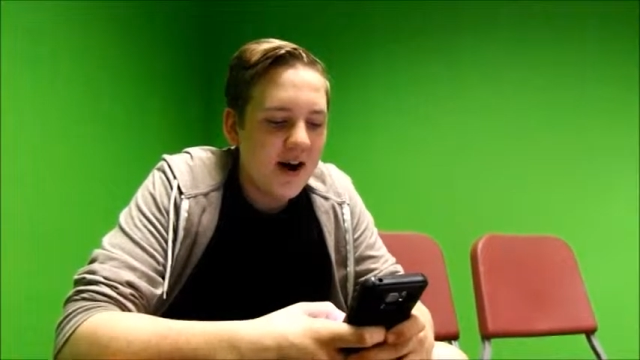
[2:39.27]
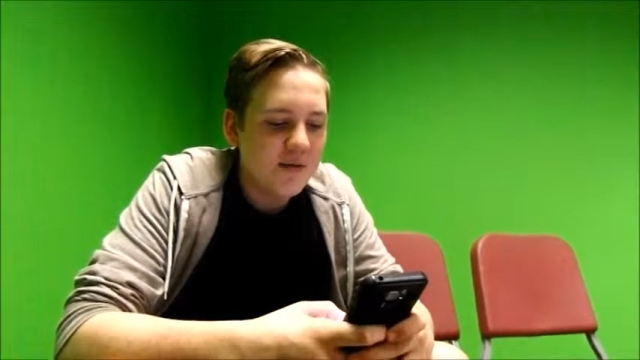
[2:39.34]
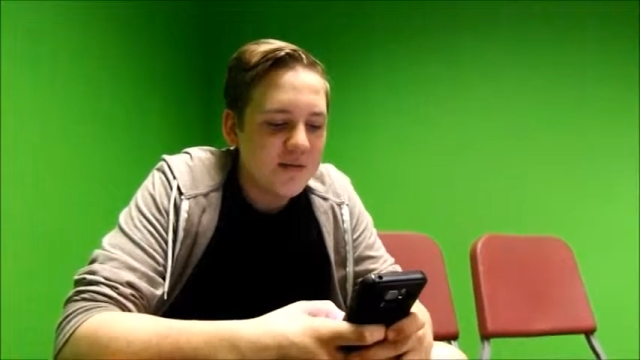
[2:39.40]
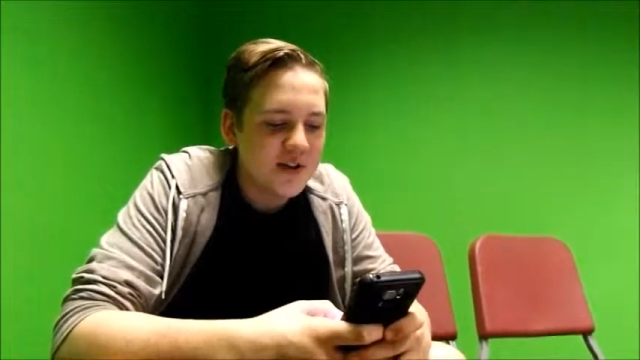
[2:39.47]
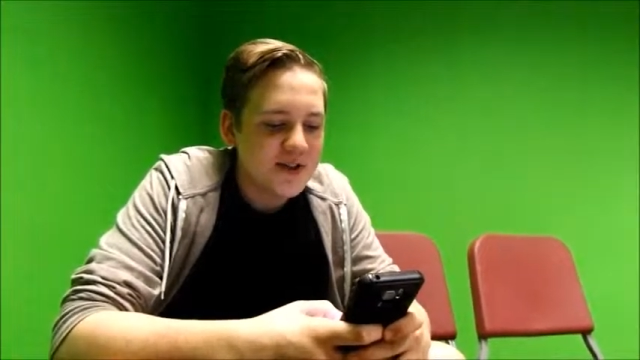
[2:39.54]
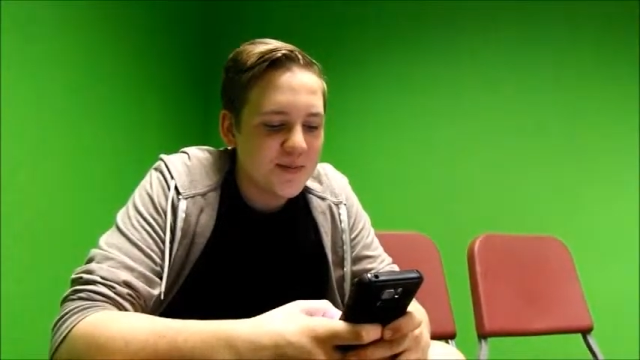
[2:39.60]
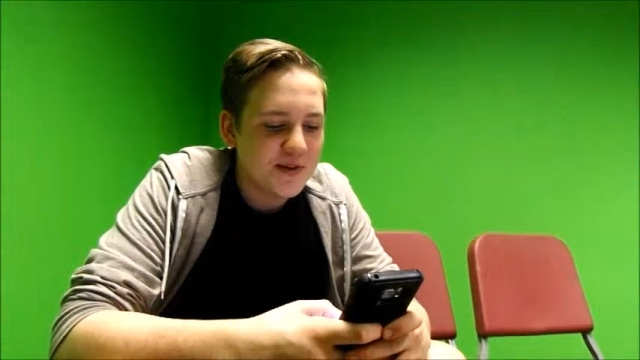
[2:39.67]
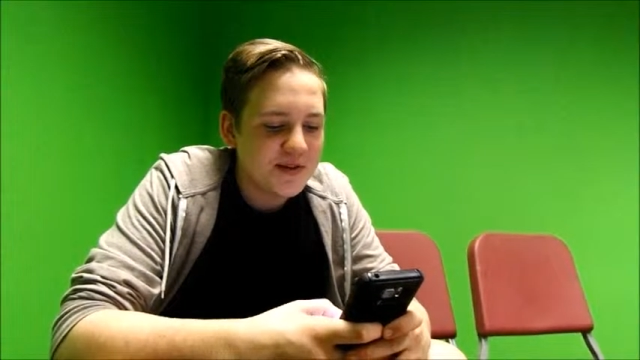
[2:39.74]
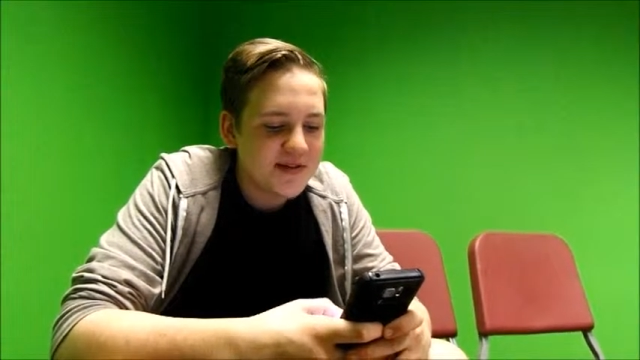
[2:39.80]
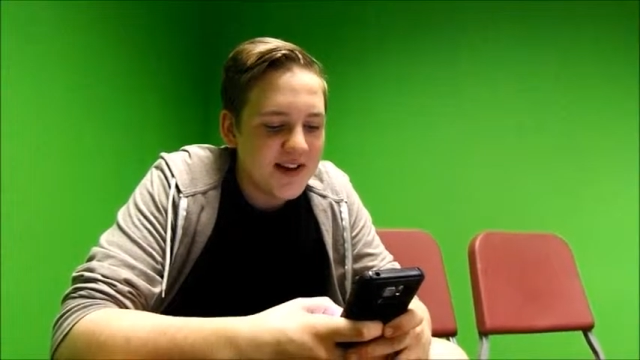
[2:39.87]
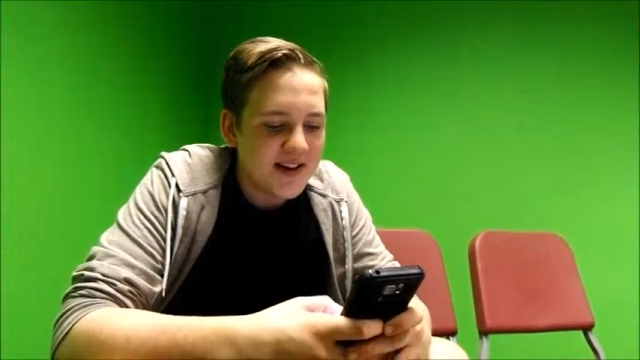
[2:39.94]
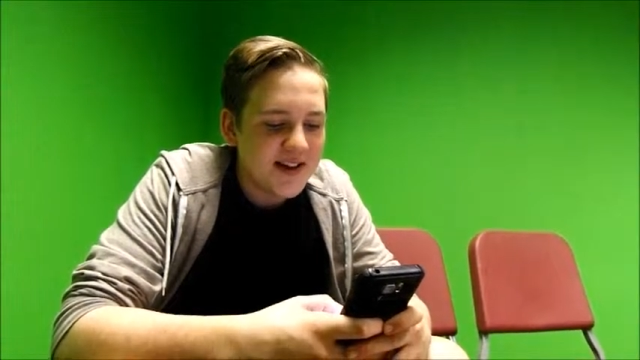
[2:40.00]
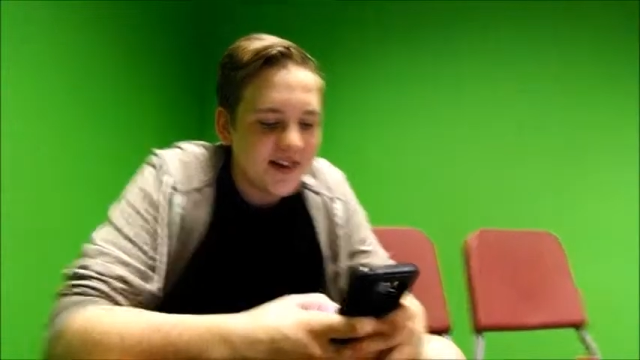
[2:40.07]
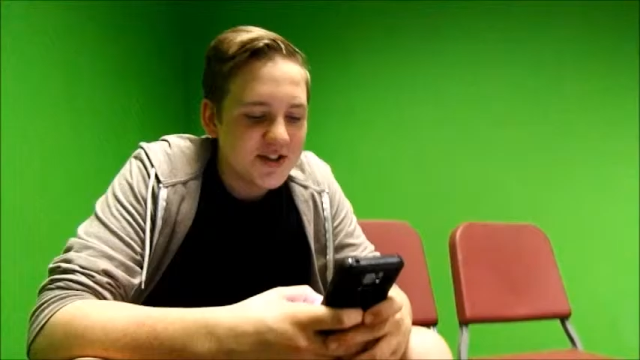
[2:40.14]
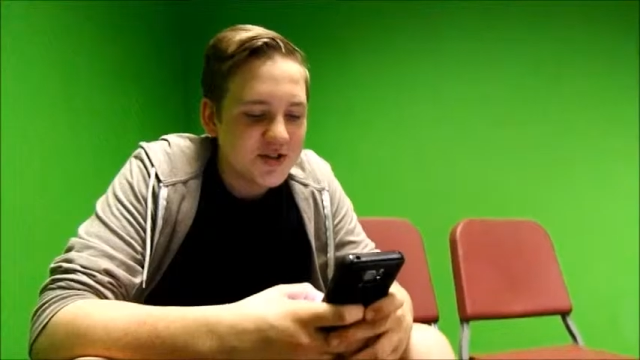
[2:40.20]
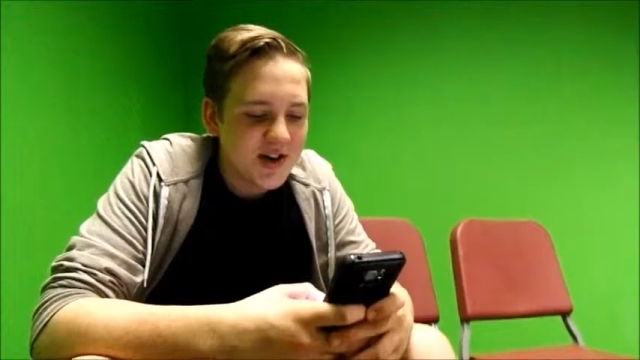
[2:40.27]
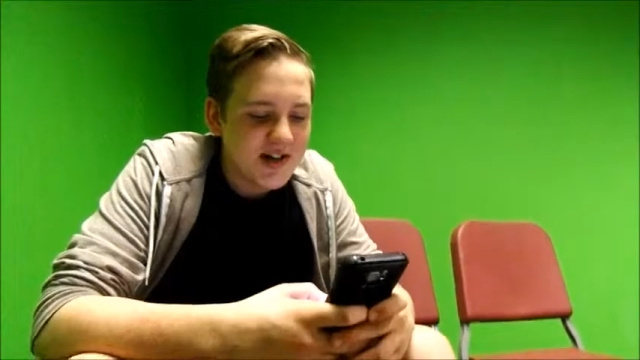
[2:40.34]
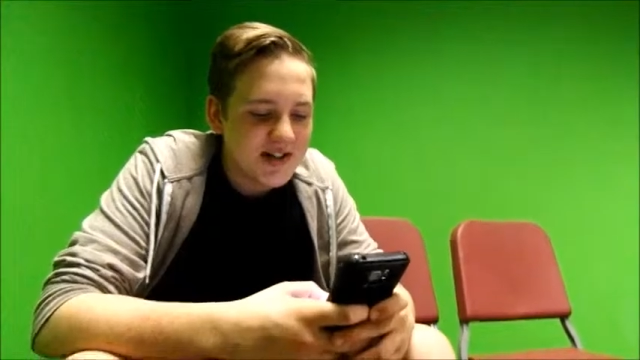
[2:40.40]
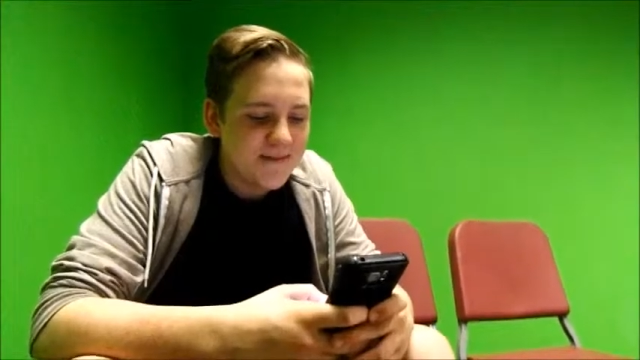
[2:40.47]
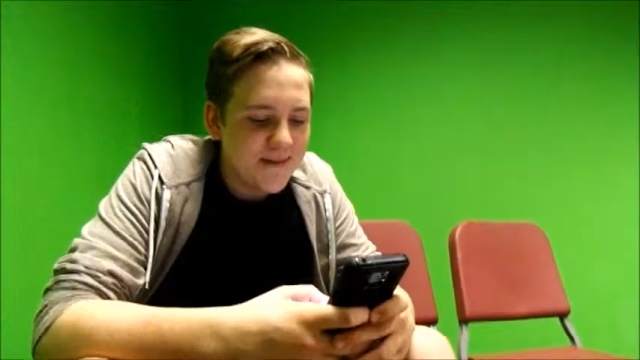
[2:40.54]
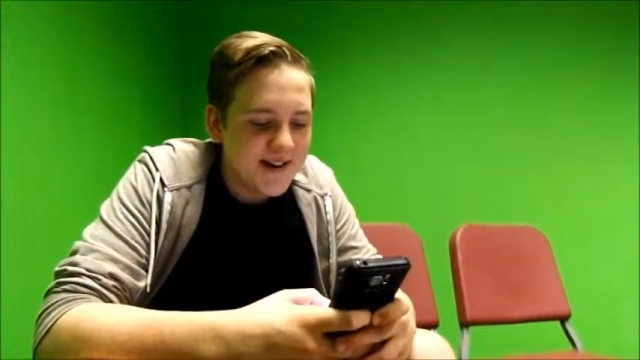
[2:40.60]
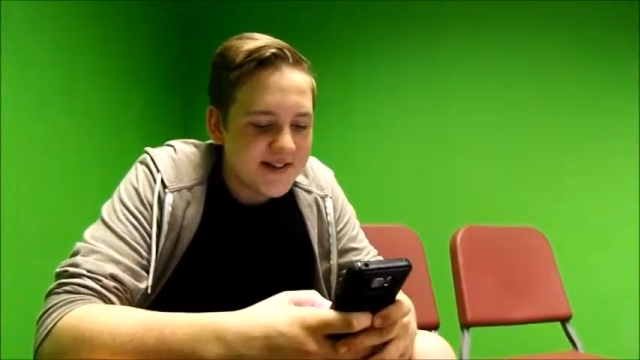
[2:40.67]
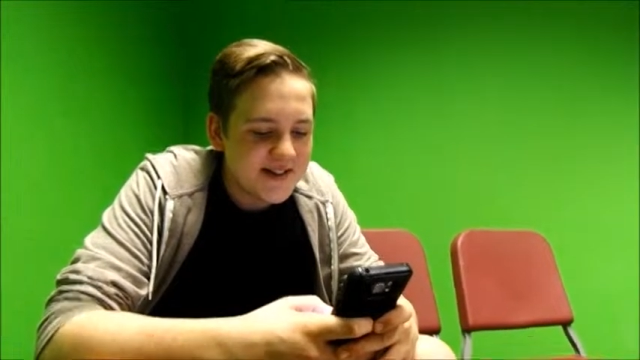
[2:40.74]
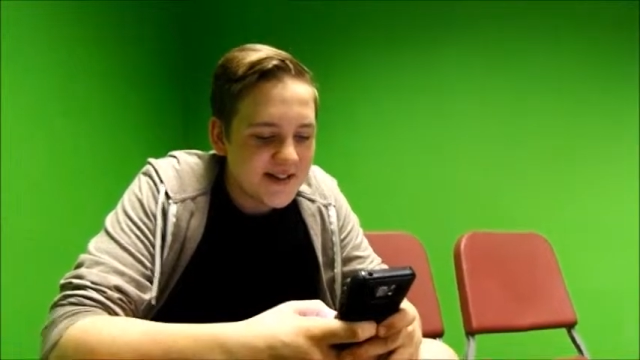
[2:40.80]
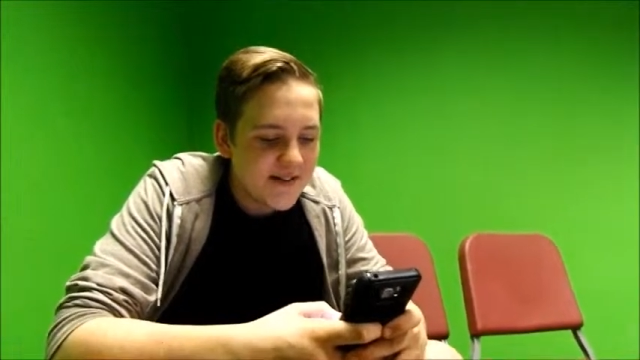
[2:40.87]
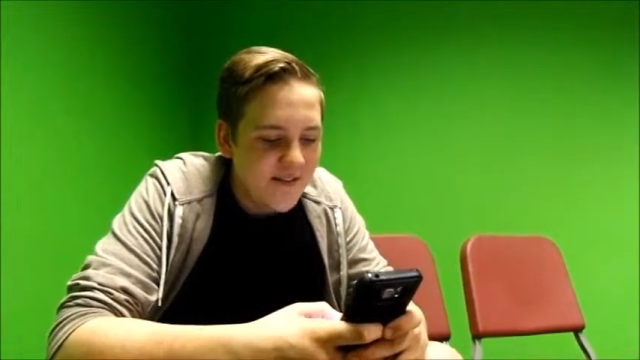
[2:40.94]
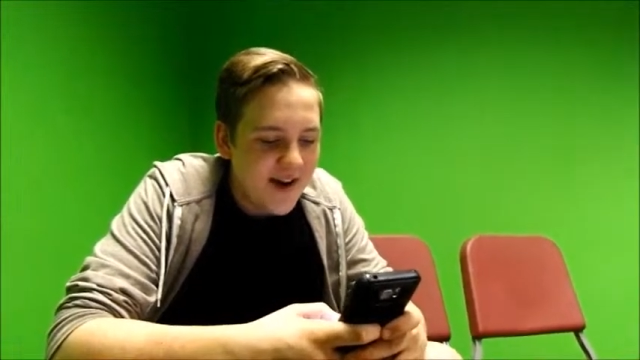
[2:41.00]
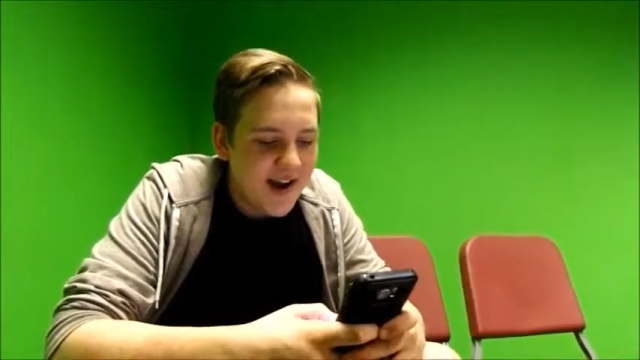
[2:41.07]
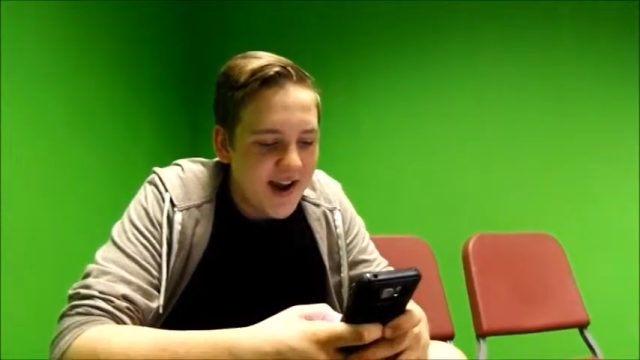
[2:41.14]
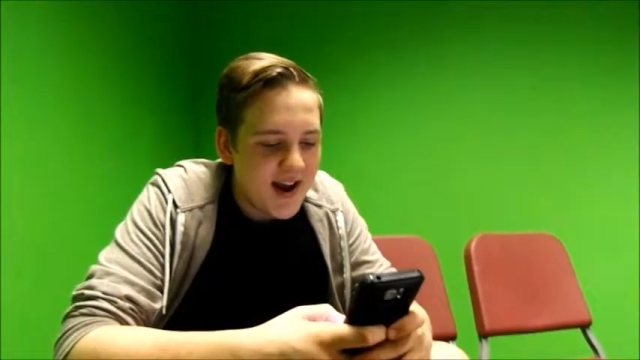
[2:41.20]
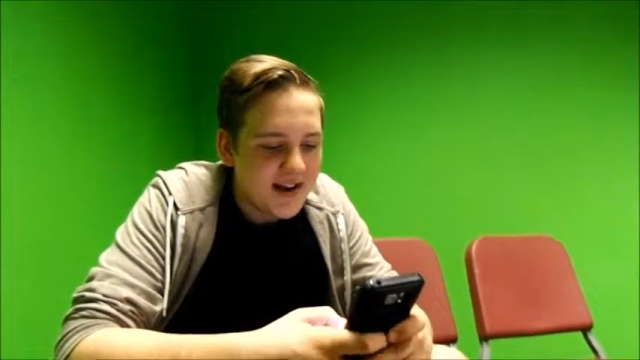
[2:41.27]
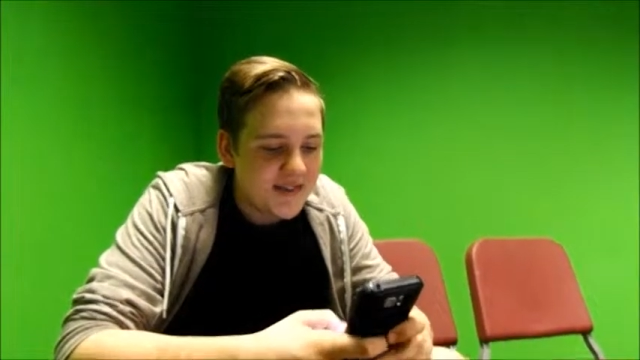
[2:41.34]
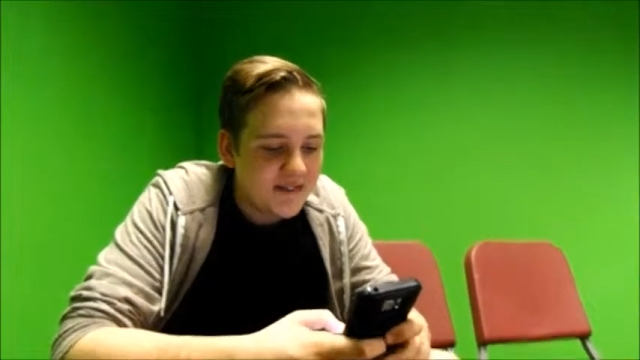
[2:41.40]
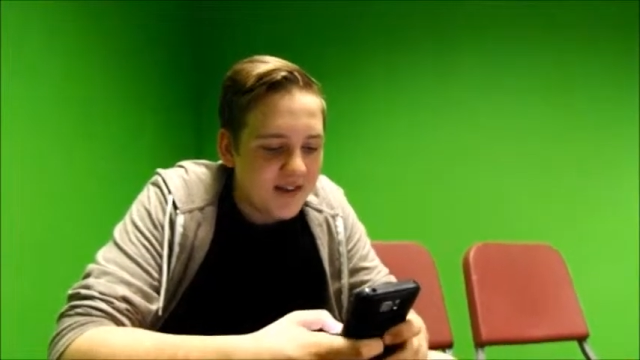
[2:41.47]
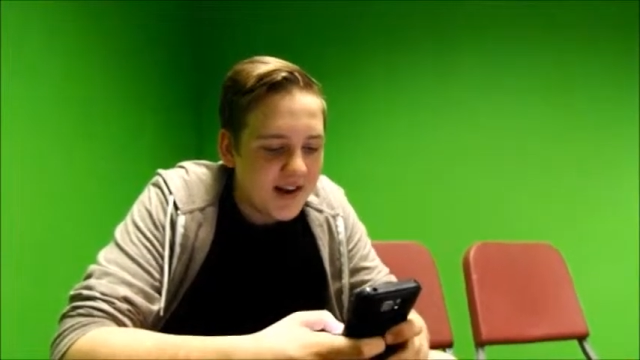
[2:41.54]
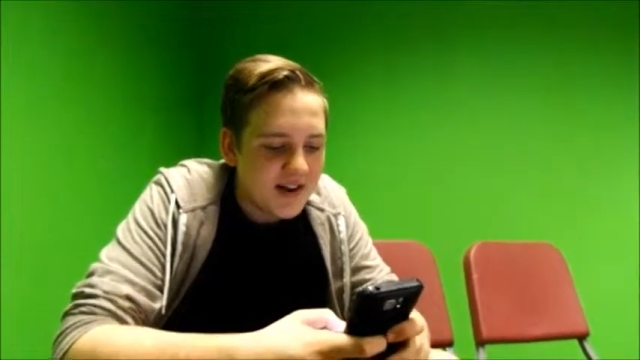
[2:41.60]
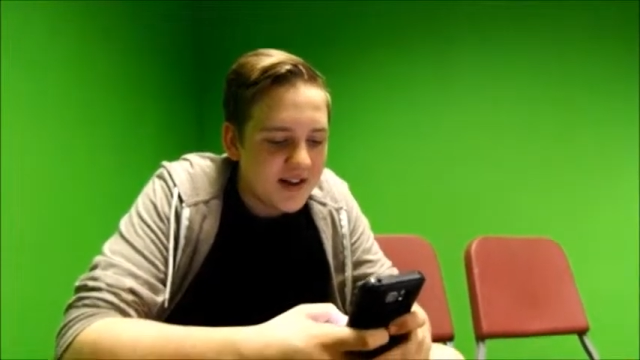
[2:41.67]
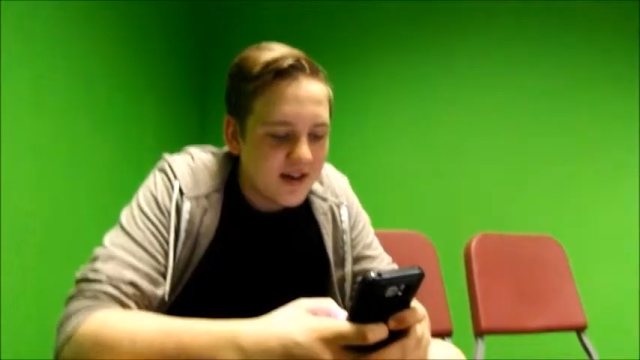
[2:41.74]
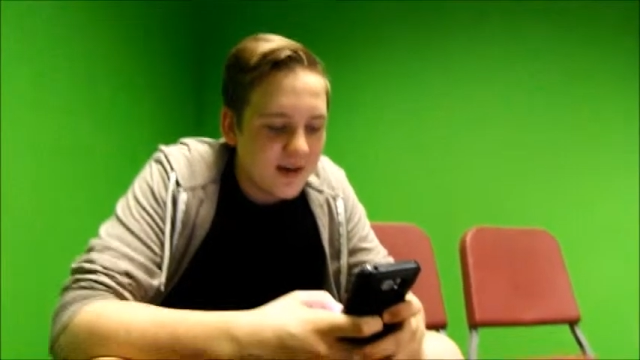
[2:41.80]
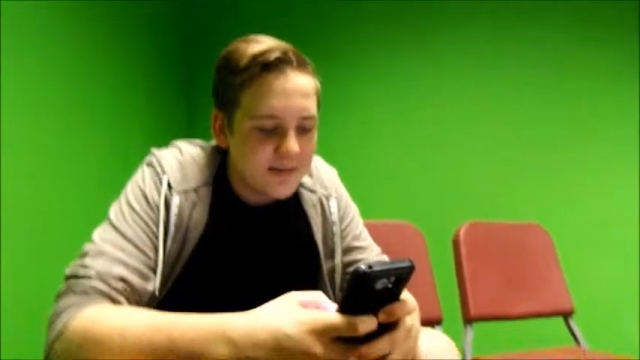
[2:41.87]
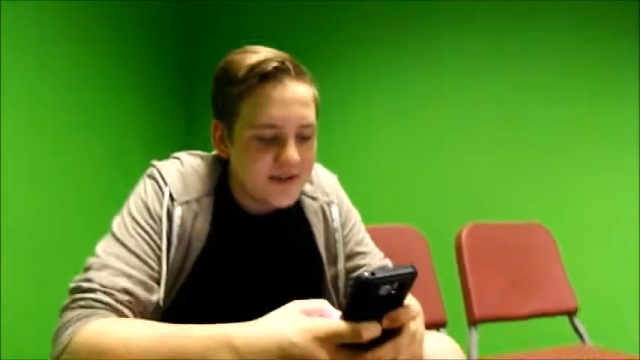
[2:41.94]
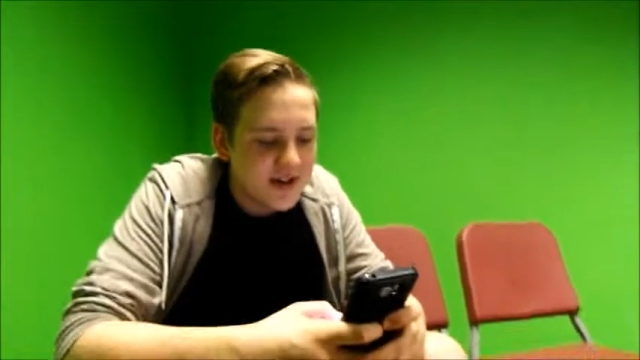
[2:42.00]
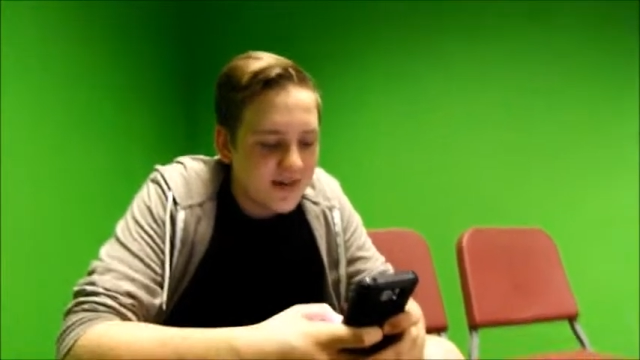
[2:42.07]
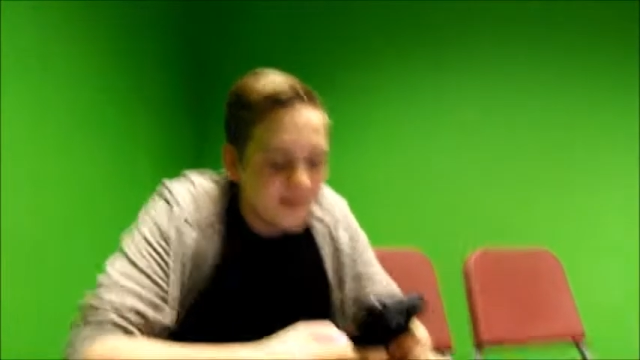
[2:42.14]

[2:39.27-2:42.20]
I whispered, taking Shrek's face into my hand and leaning up